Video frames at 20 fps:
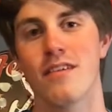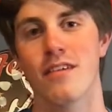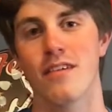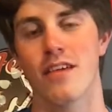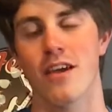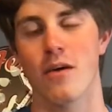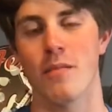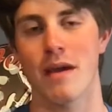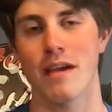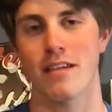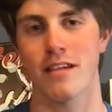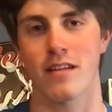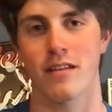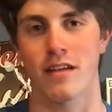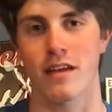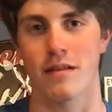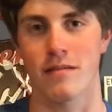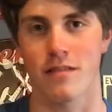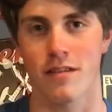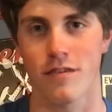So
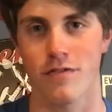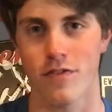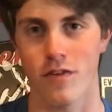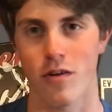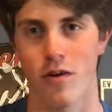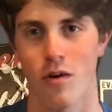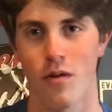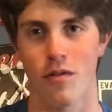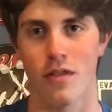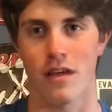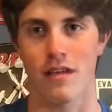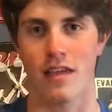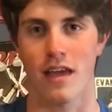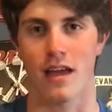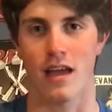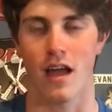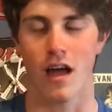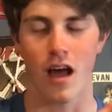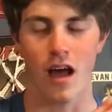basically, deferral, they say,